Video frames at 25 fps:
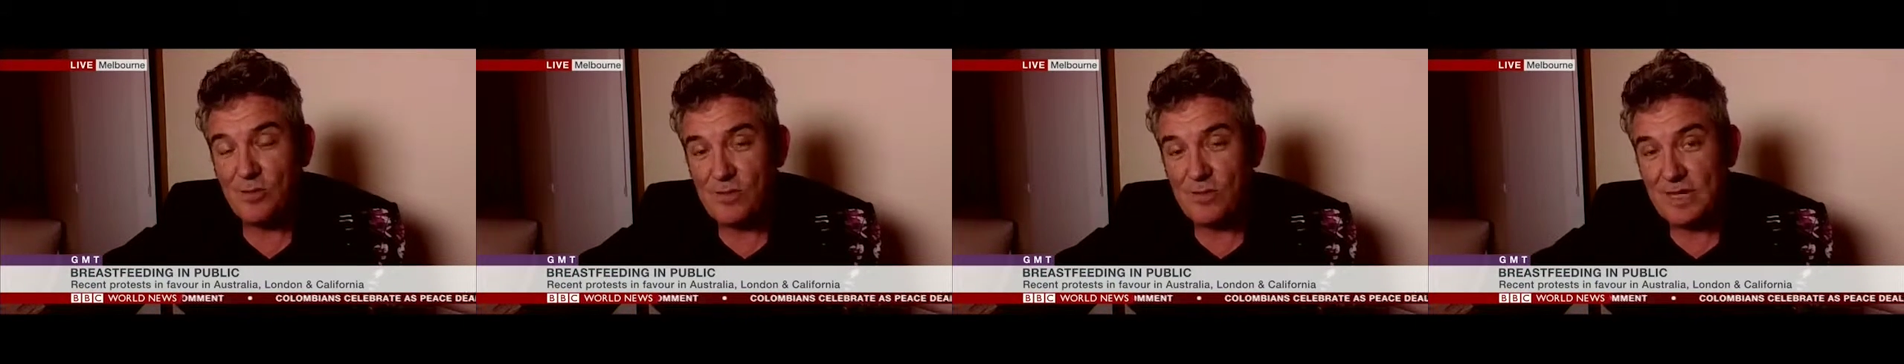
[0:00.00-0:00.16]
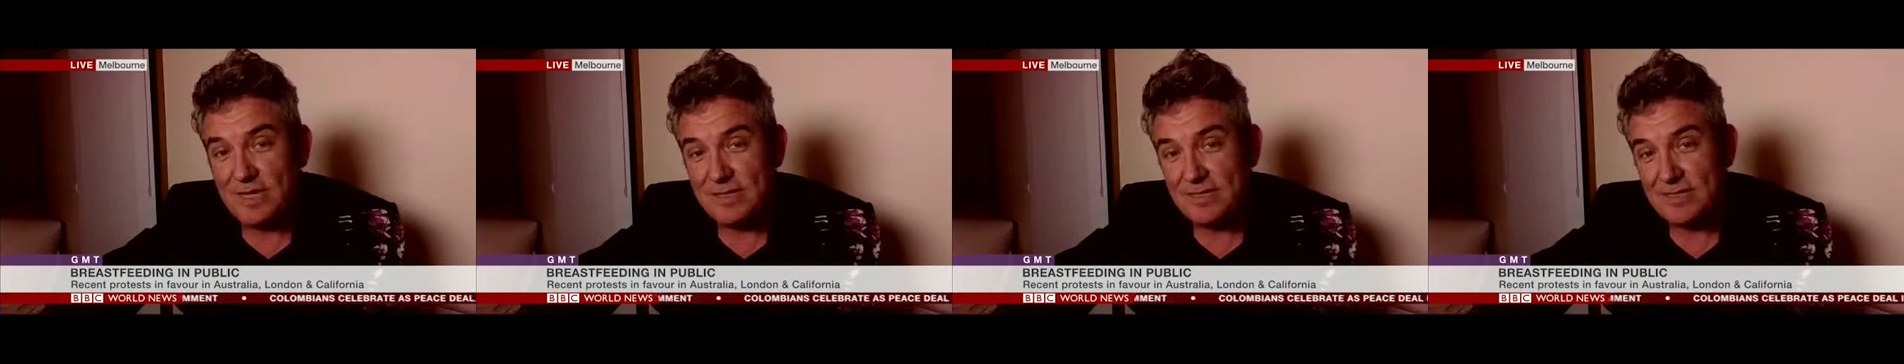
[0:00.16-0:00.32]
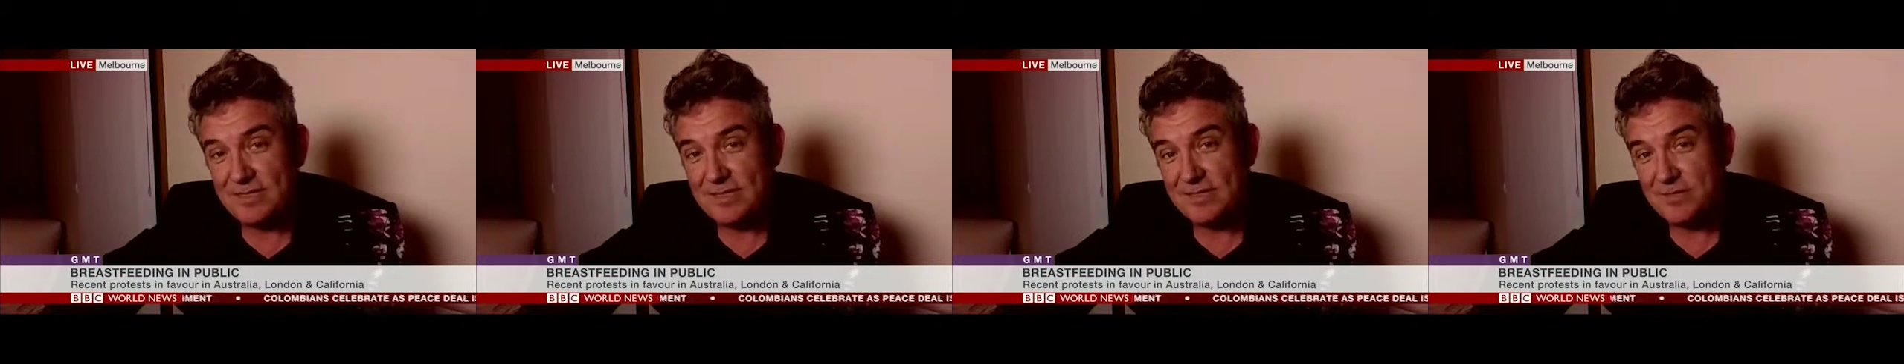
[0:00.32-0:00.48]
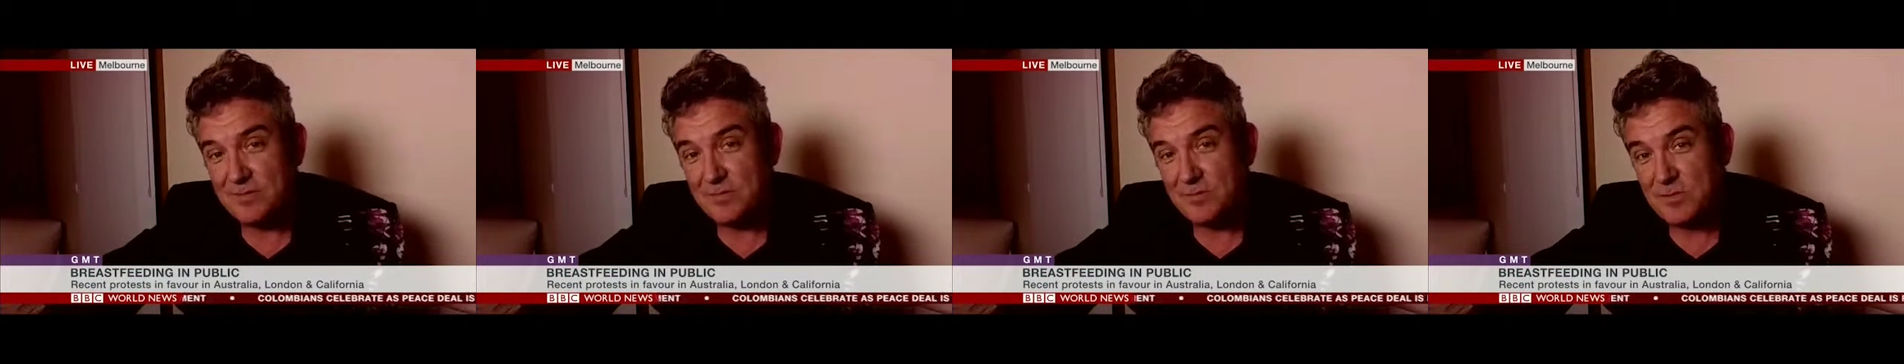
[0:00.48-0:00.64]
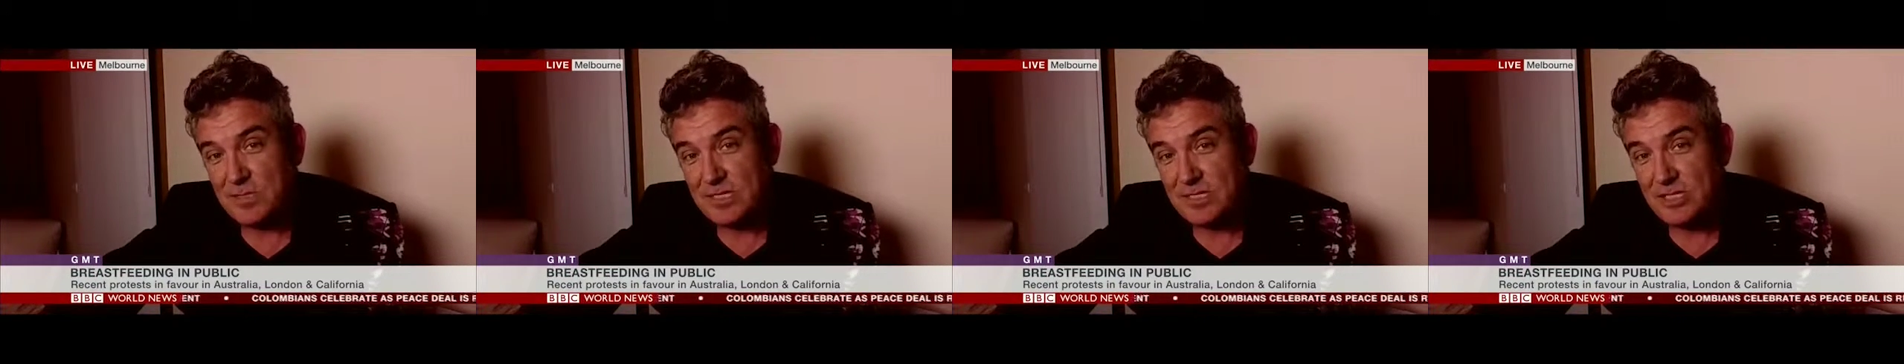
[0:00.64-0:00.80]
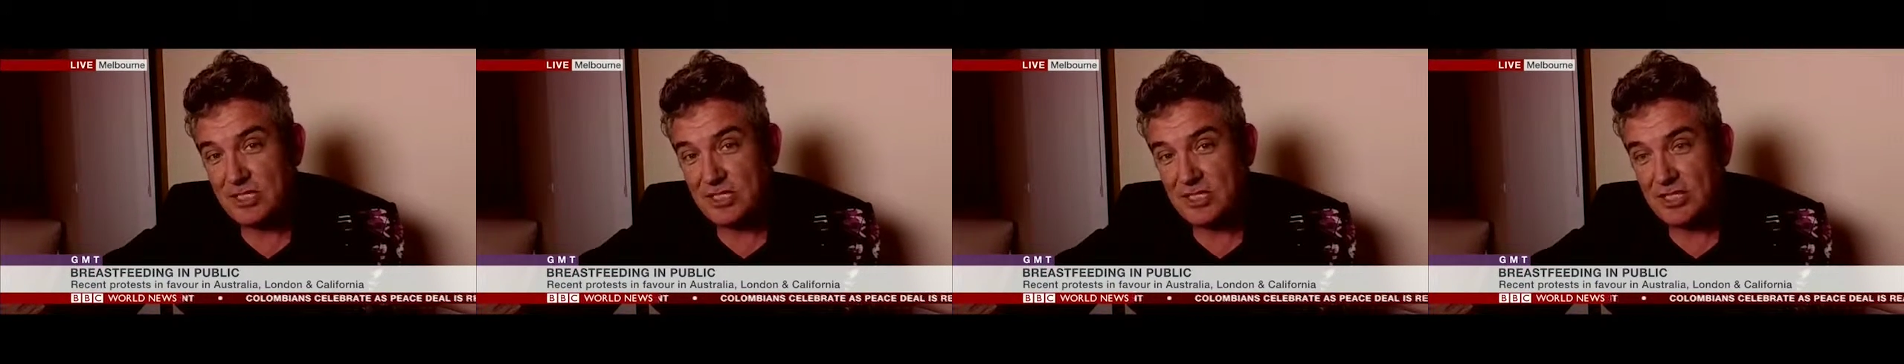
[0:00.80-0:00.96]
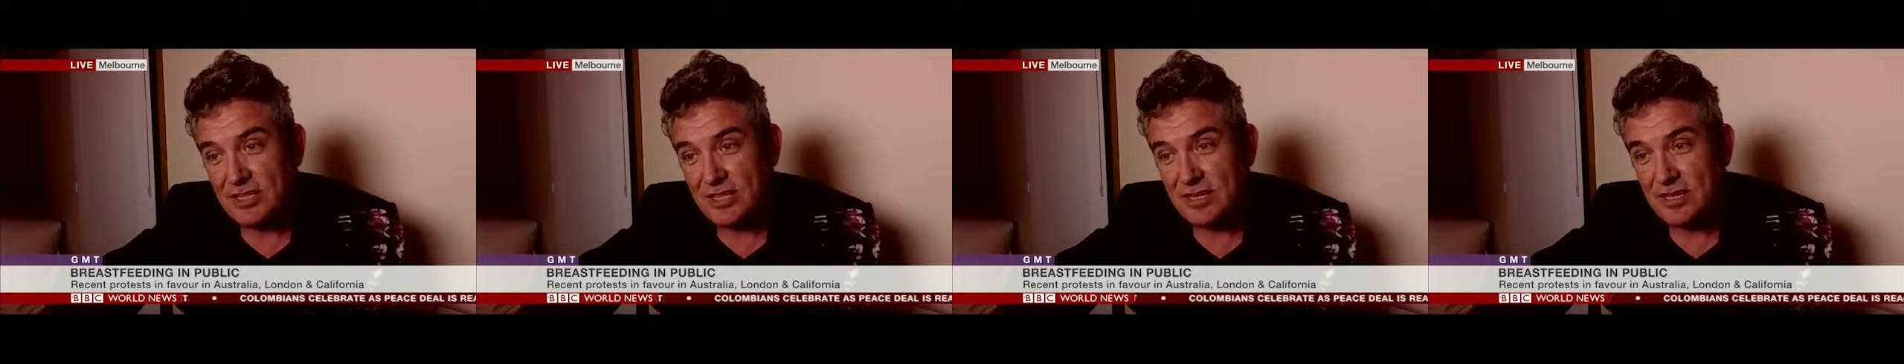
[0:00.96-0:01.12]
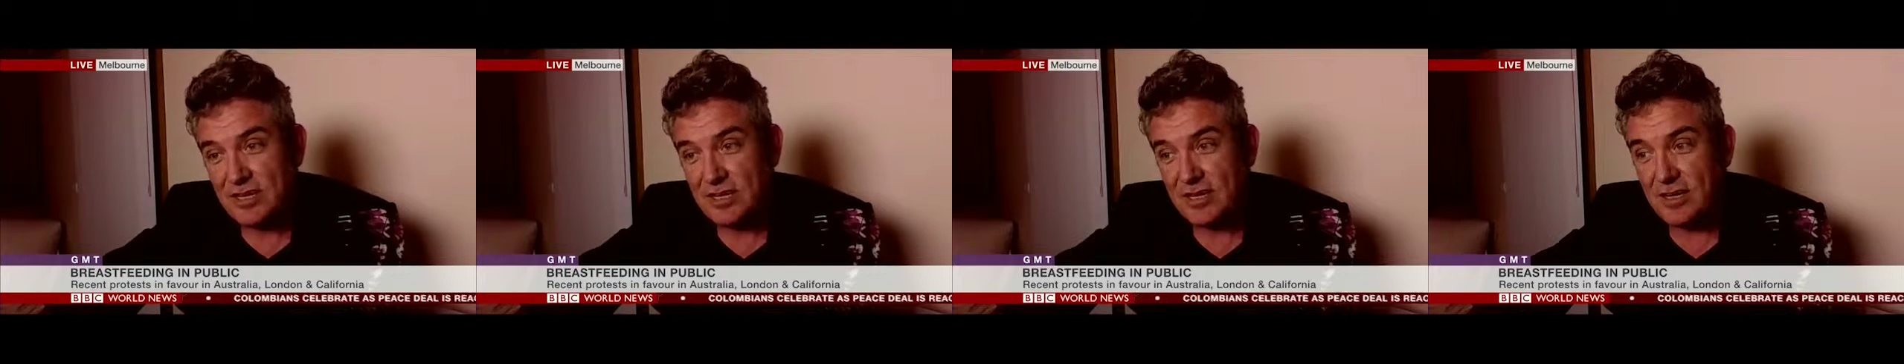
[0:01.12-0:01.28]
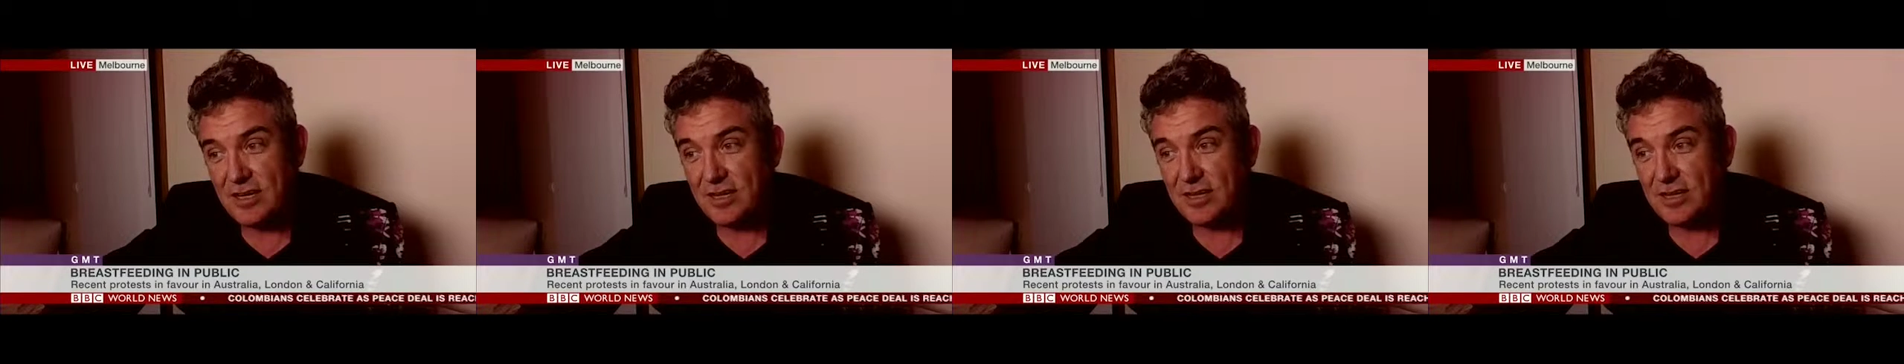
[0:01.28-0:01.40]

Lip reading: comments, which